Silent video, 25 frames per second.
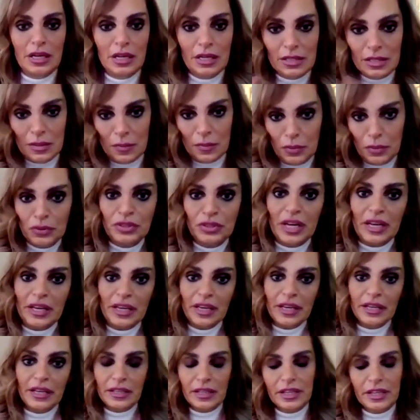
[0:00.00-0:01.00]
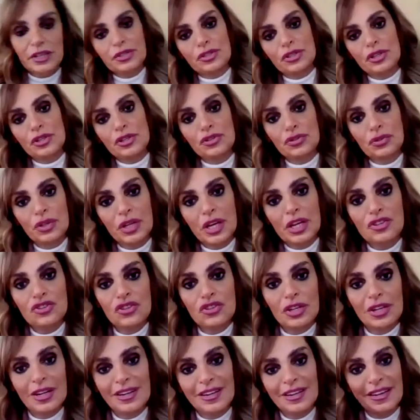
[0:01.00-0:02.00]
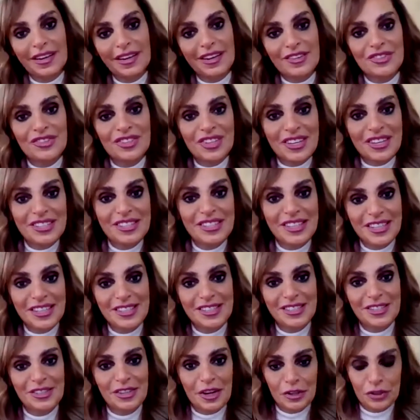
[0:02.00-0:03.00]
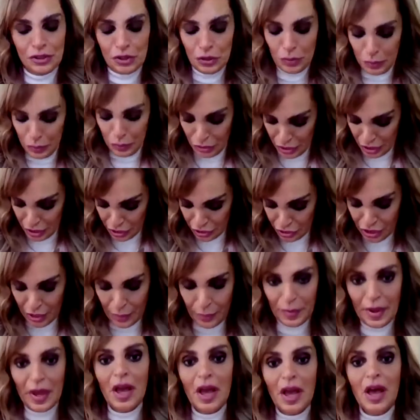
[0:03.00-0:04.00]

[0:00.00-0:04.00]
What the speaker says: support again girls' education and their success in entrepreneurship.